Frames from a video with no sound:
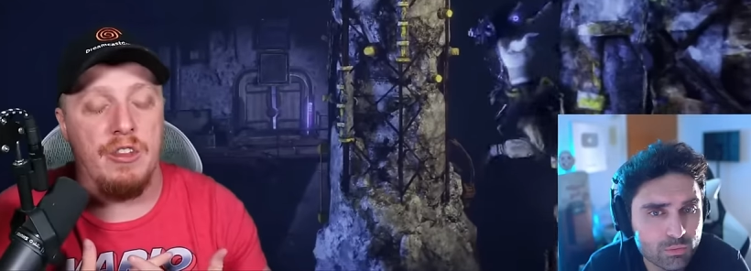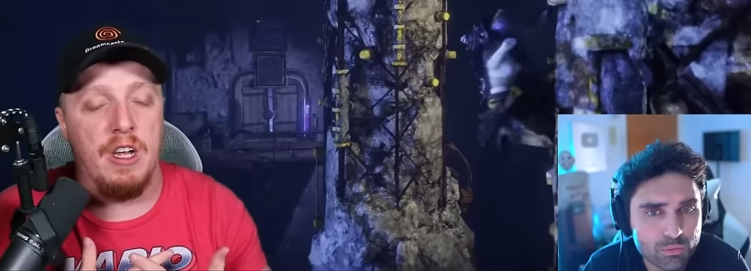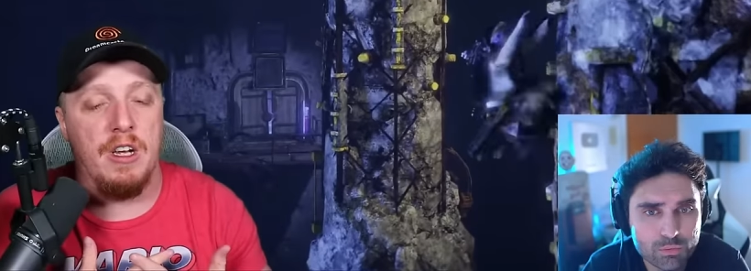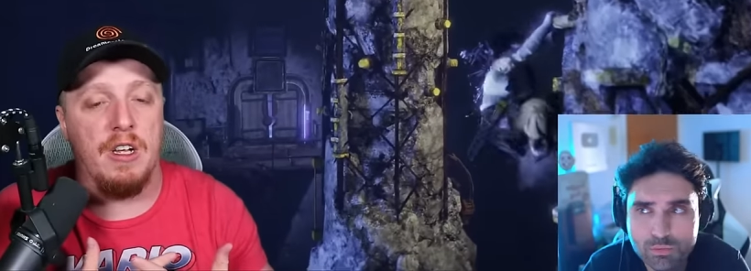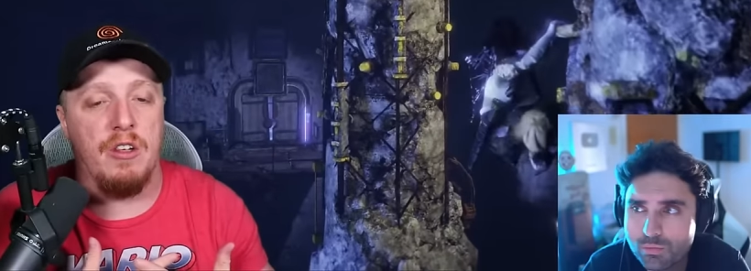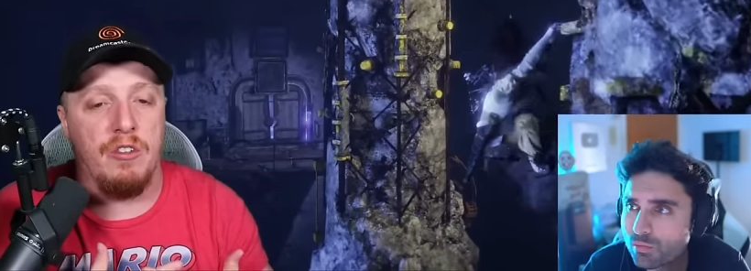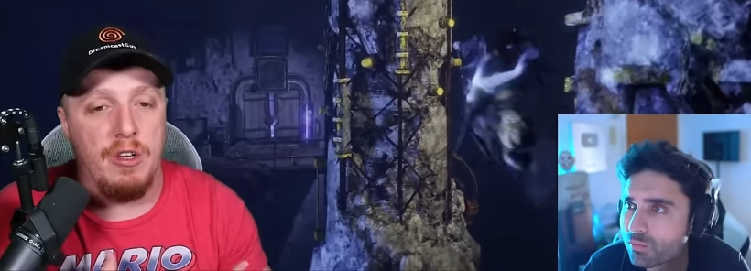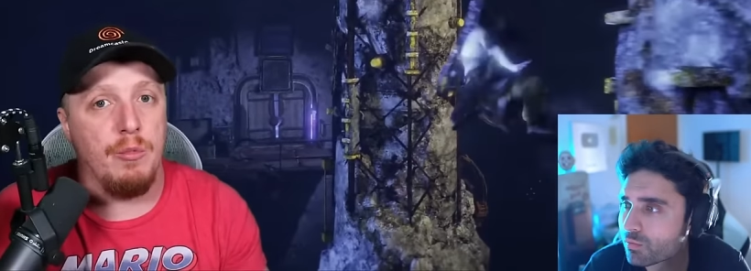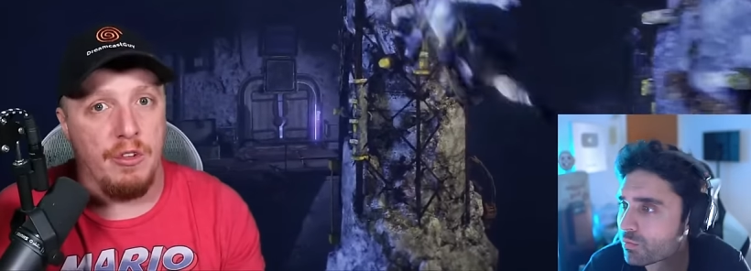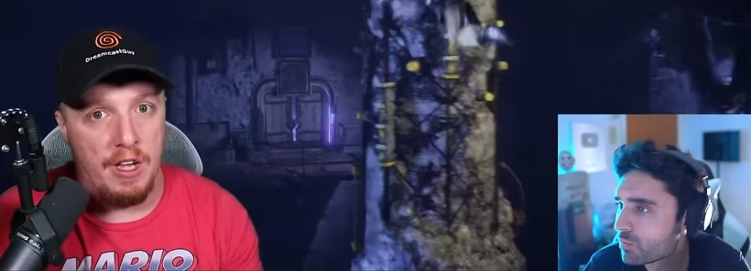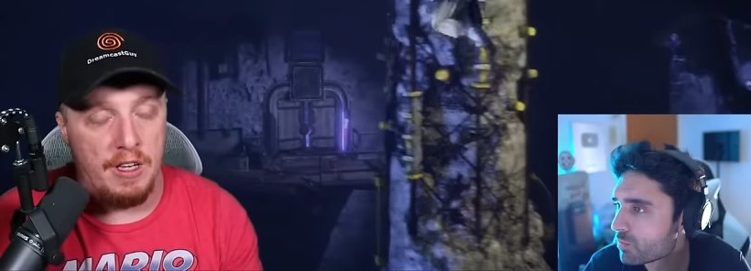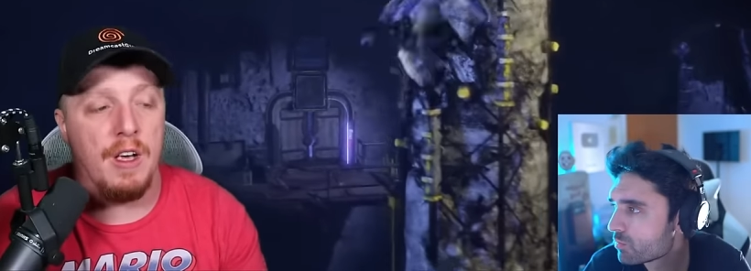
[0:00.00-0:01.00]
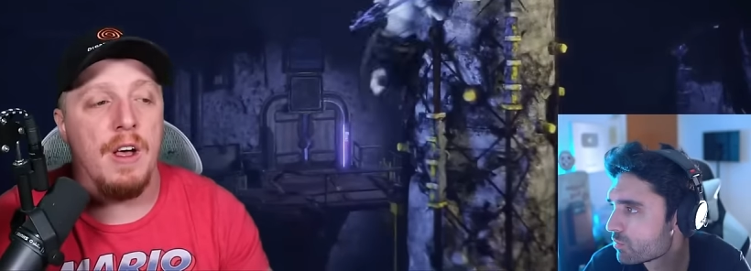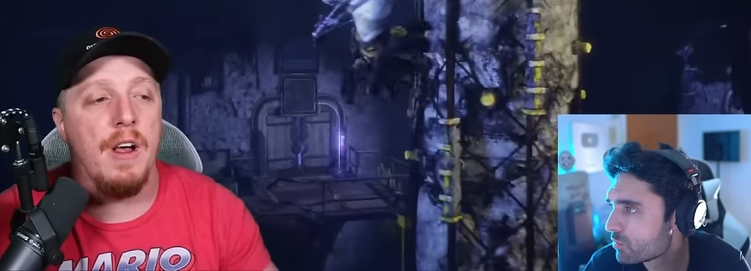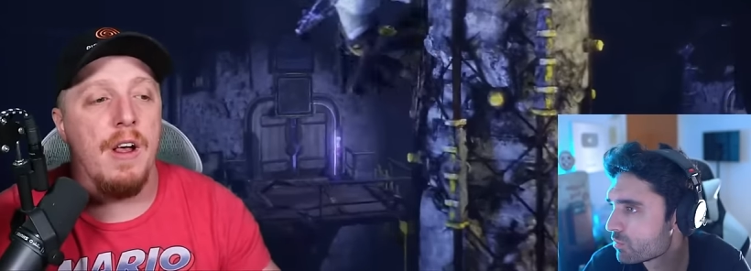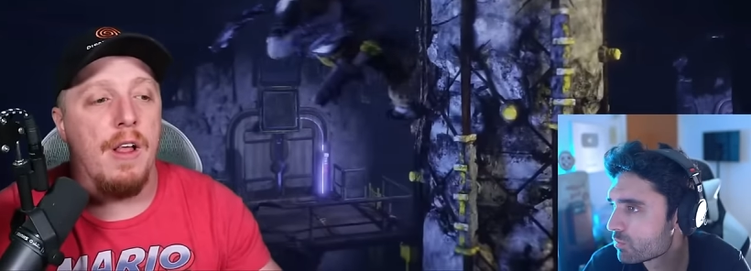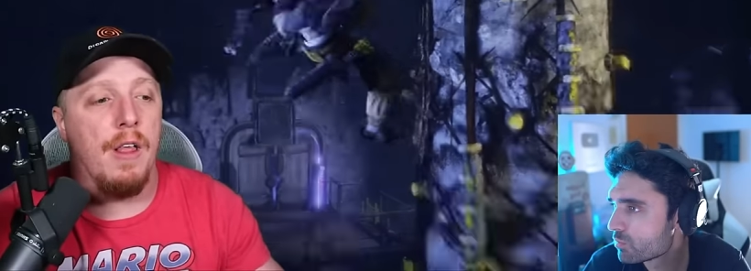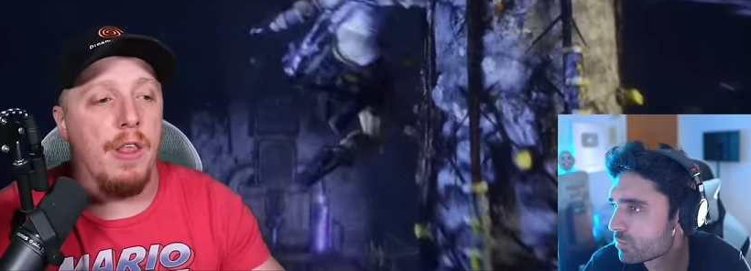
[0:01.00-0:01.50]
Speaker 1: Is that it seems like
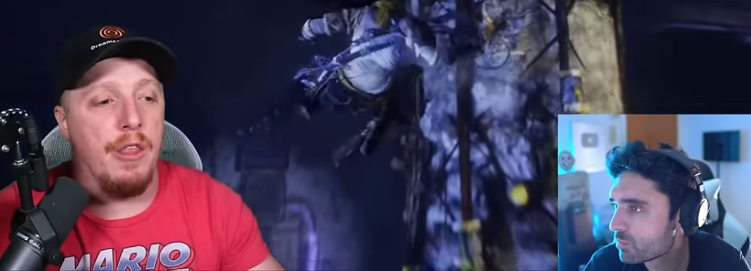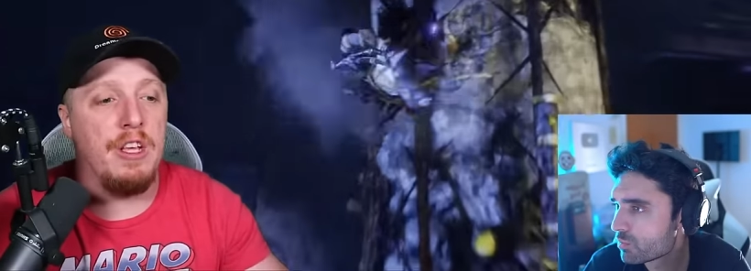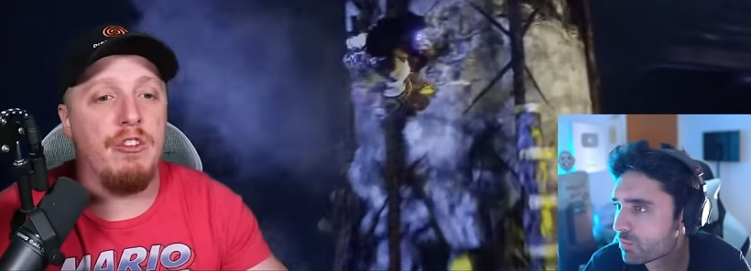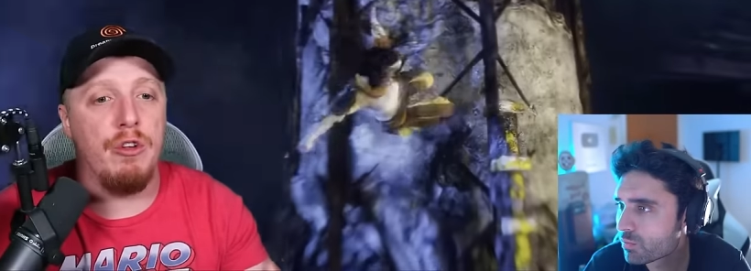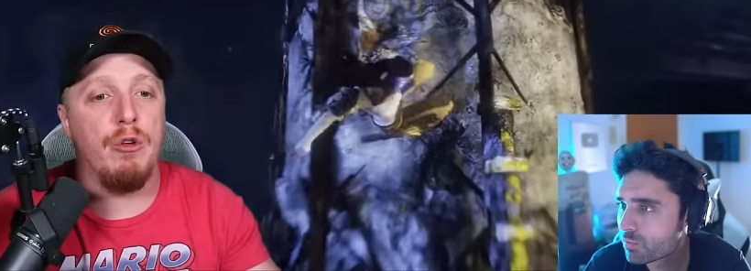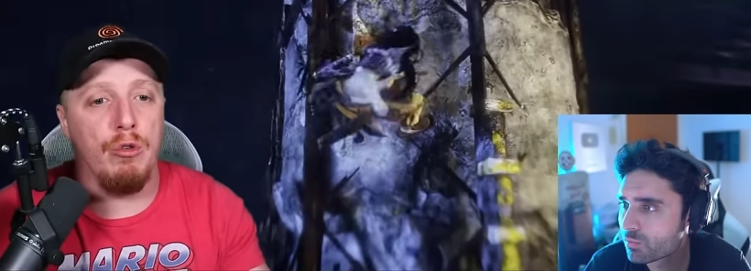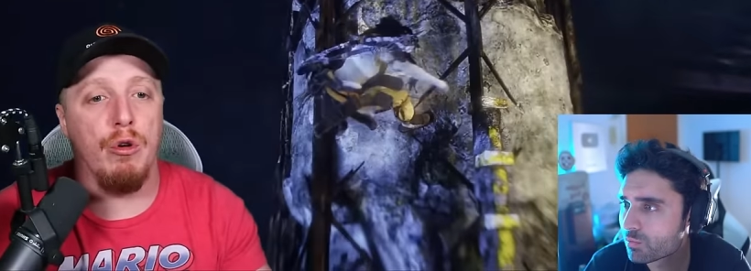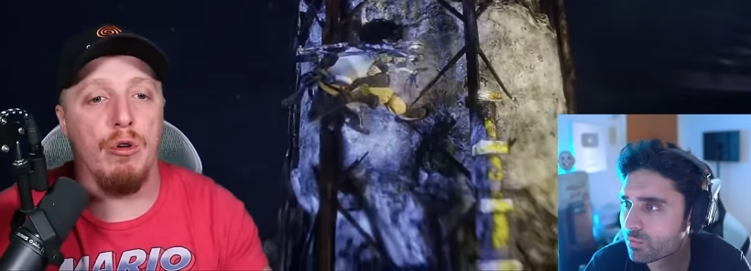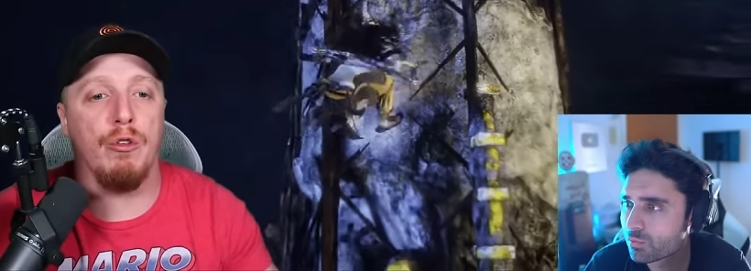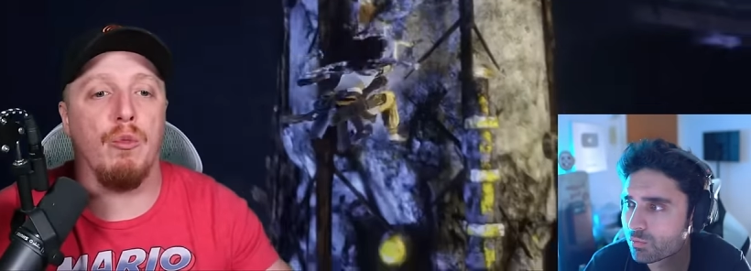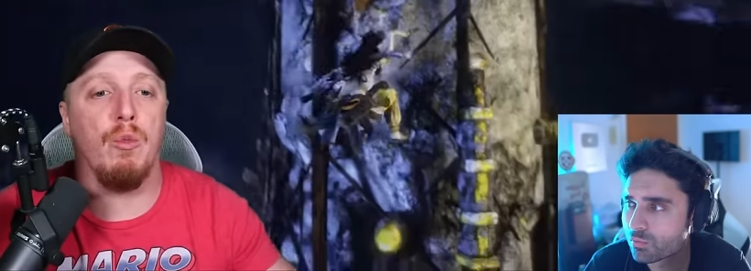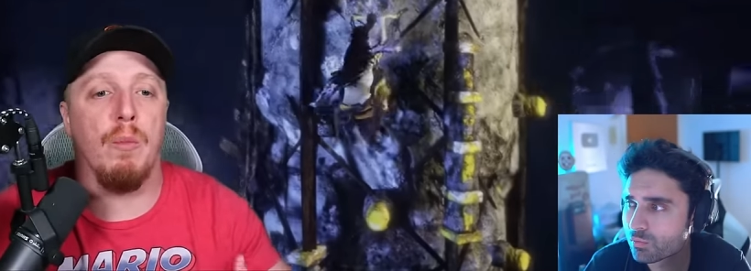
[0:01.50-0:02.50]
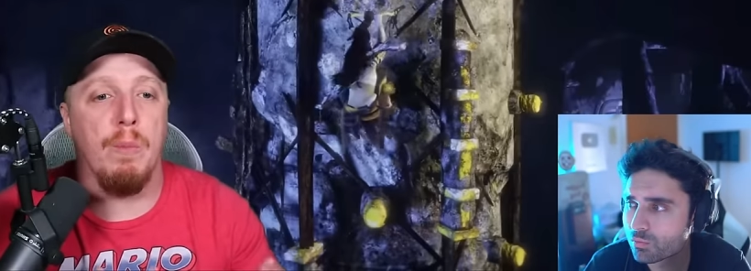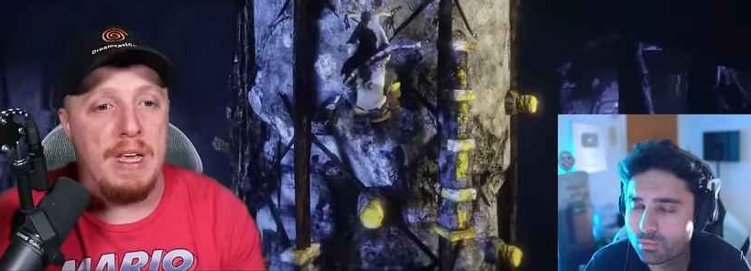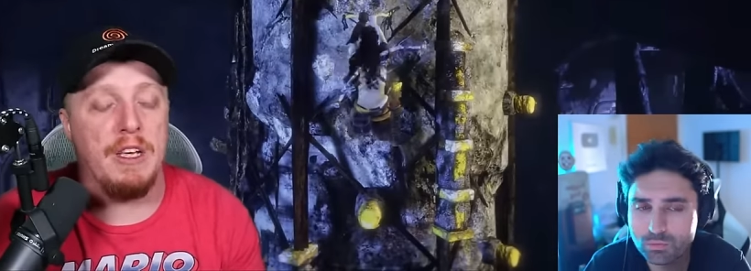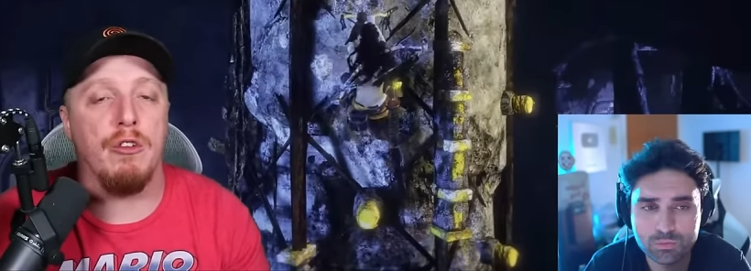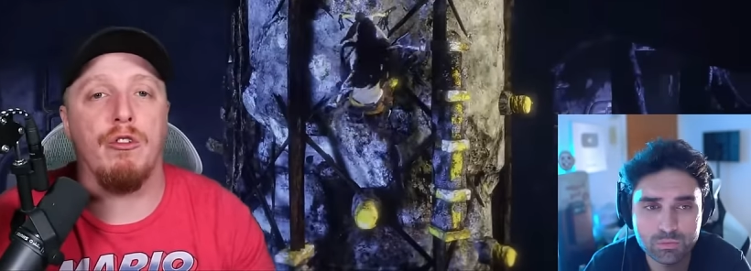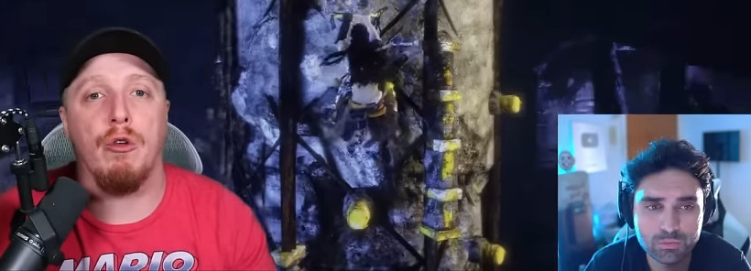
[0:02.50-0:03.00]
these new tools will
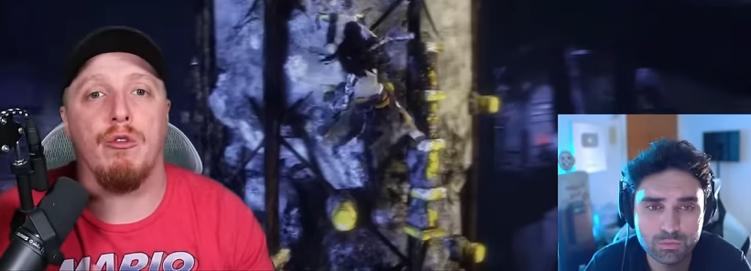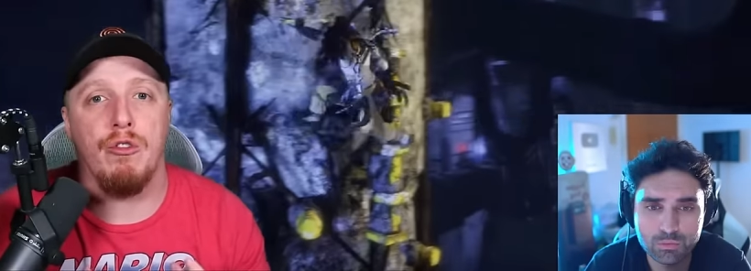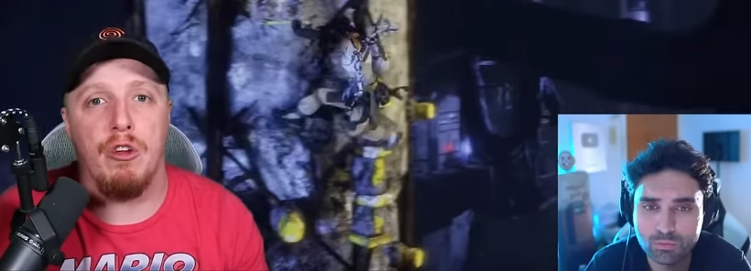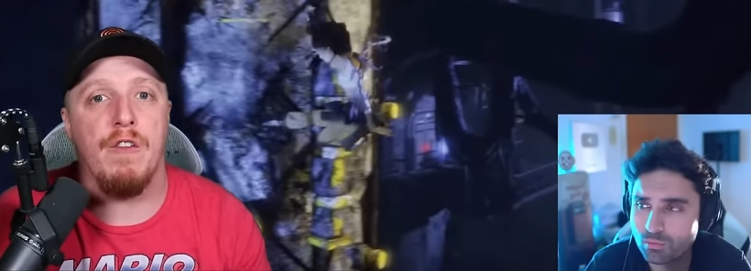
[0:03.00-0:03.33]
make it so